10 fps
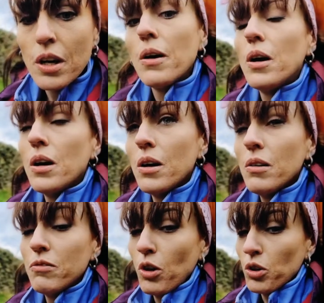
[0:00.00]
uh,
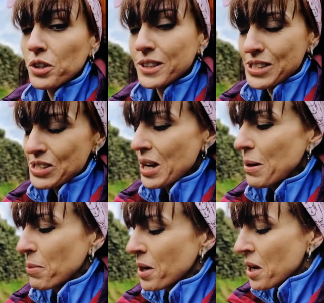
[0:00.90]
vlog this
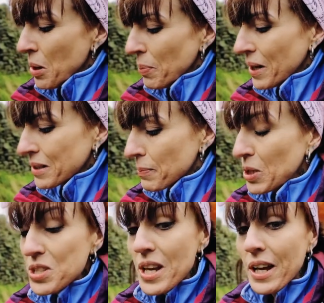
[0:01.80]
time but
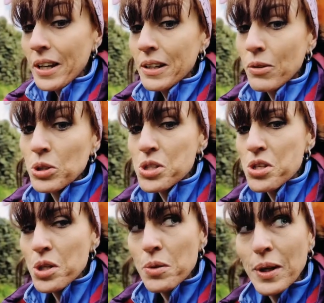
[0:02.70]
because I was
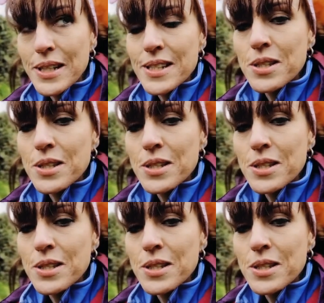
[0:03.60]
so lazy